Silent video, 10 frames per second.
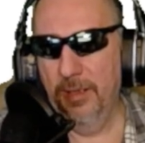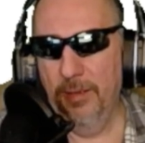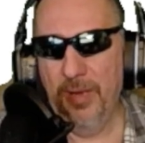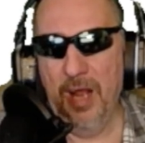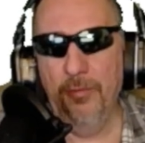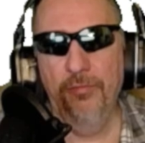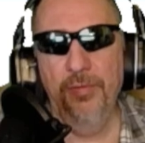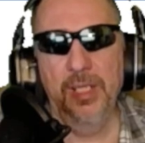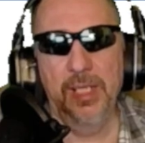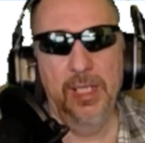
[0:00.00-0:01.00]
But I would
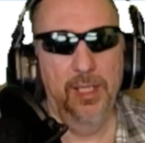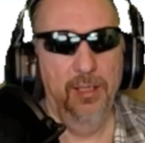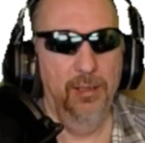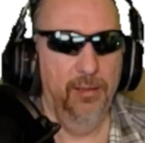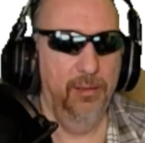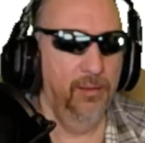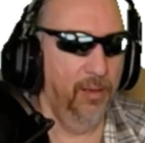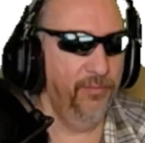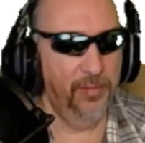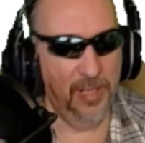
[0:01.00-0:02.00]
really
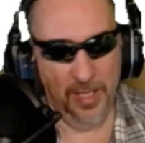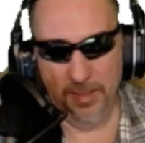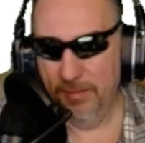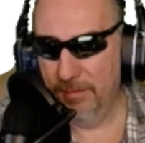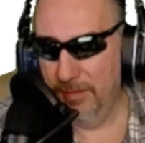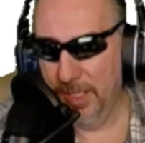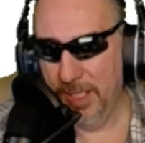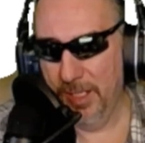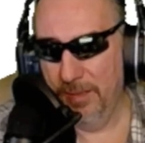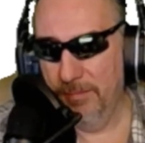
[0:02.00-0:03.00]
love to get.
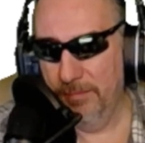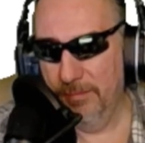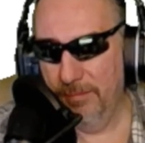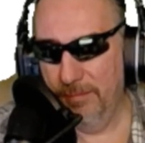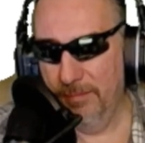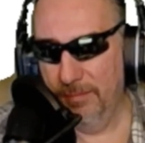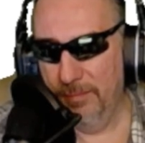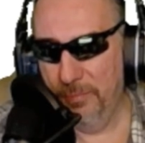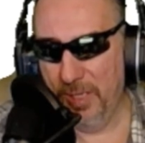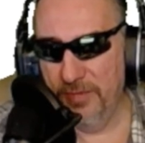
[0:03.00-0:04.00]
Uh,
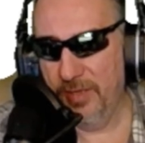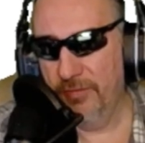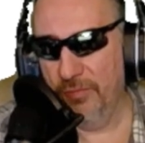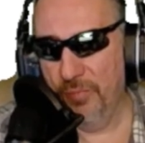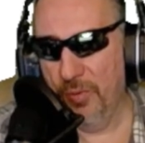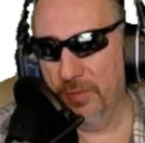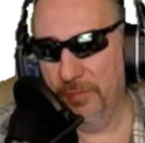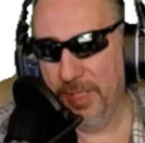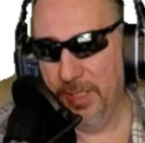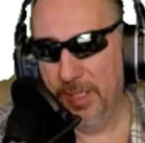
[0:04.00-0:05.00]
PlayStation Portal,
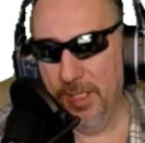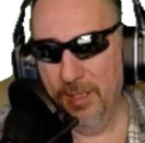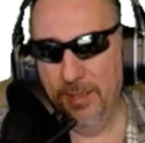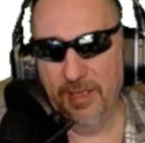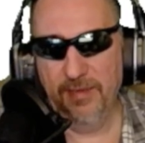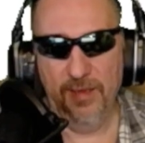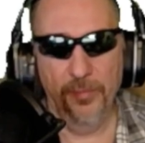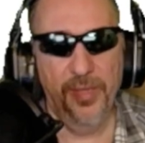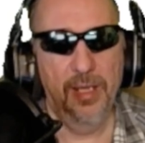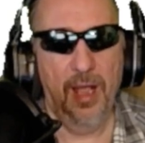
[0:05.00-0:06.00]
man. That's
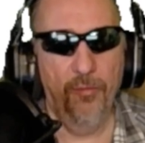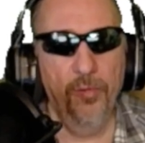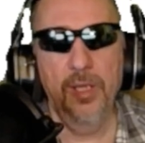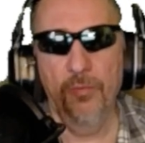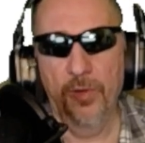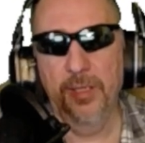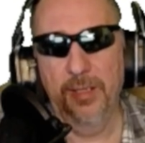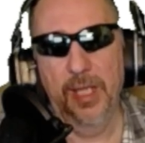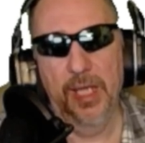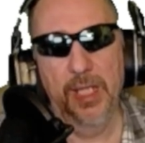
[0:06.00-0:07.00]
something I really wanted to
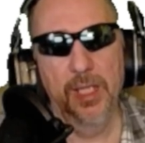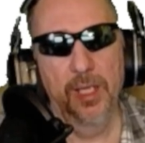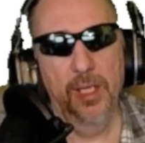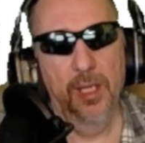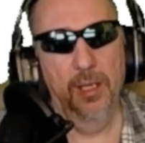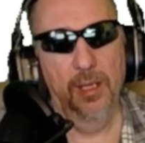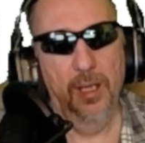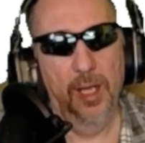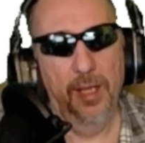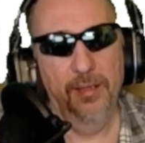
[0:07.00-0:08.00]
get.
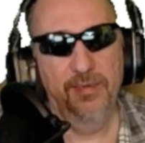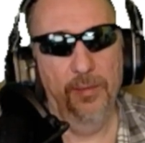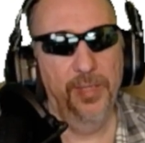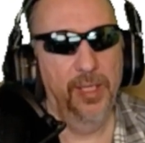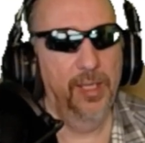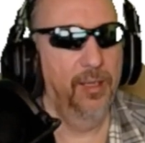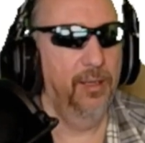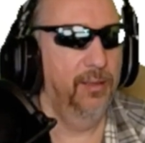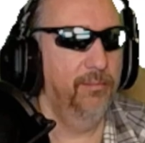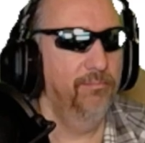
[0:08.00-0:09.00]
Uh, it's
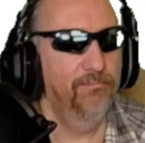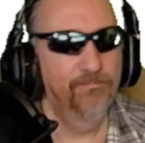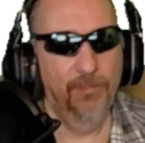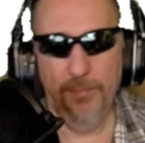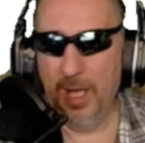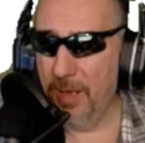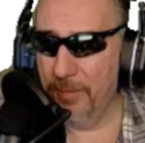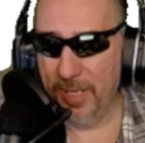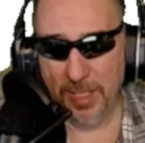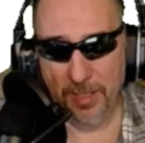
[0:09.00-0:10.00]
something I, I
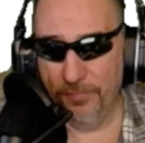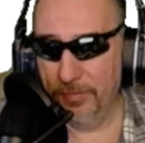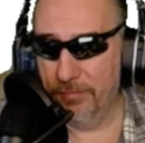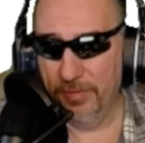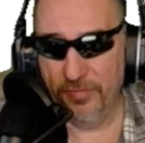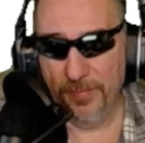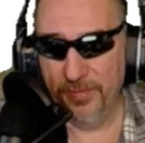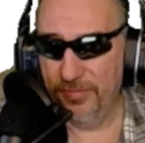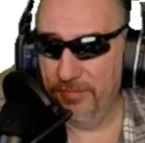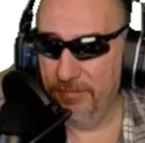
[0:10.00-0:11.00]
might get it for
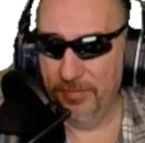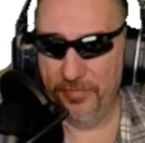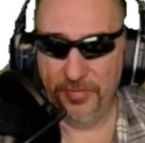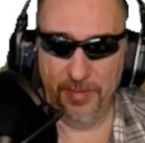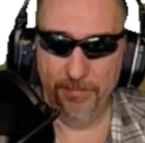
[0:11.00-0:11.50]
Christmas. We'll see.